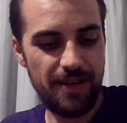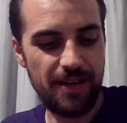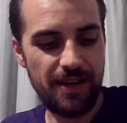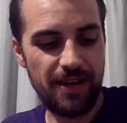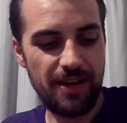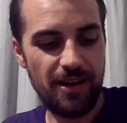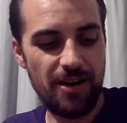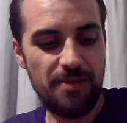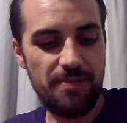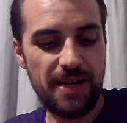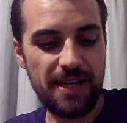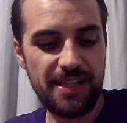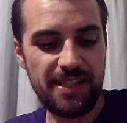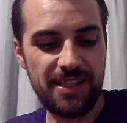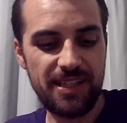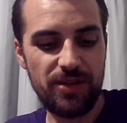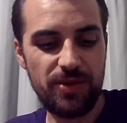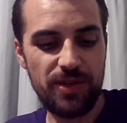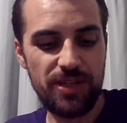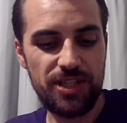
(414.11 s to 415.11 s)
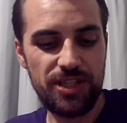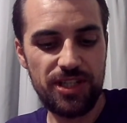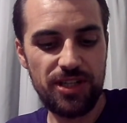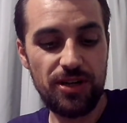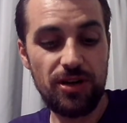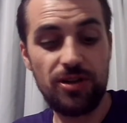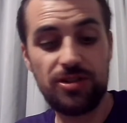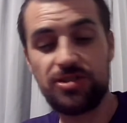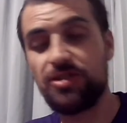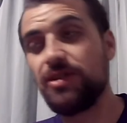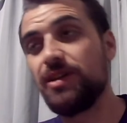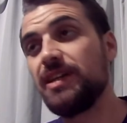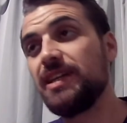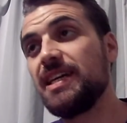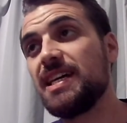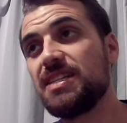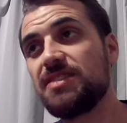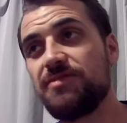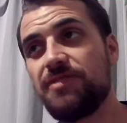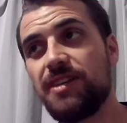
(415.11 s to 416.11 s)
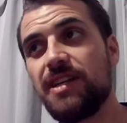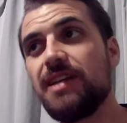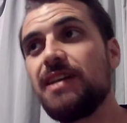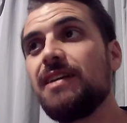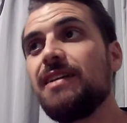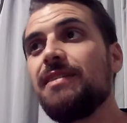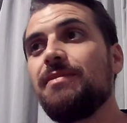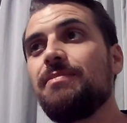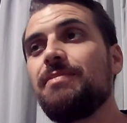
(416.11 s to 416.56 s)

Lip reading: going back to the question, in gas fitting,